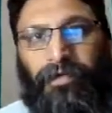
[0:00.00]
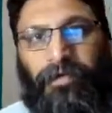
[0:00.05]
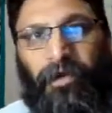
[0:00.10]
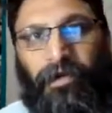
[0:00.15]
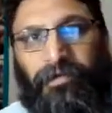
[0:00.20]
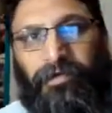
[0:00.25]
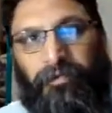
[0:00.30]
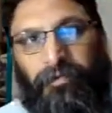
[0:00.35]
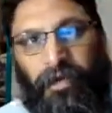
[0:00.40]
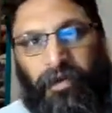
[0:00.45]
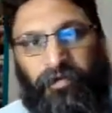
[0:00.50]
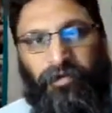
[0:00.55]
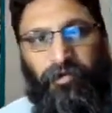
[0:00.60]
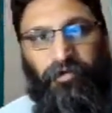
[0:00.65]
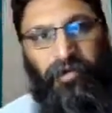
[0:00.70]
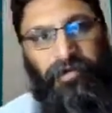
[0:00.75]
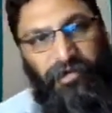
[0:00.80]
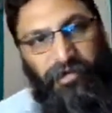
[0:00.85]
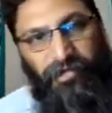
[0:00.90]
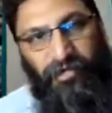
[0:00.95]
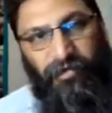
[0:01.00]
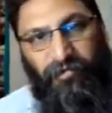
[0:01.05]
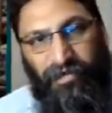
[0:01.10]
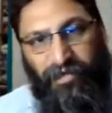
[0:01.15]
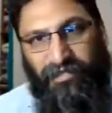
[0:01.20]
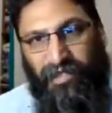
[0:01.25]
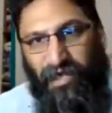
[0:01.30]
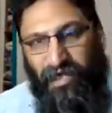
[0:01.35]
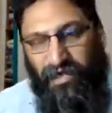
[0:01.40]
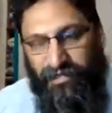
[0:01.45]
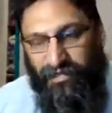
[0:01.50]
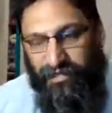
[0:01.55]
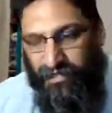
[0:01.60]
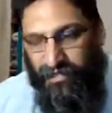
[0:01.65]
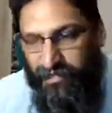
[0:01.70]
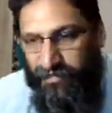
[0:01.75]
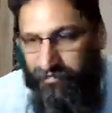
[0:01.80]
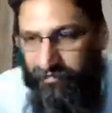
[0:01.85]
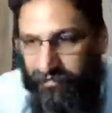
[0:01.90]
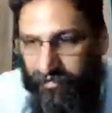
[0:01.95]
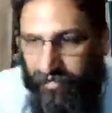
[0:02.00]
talked about the origins of anxiety,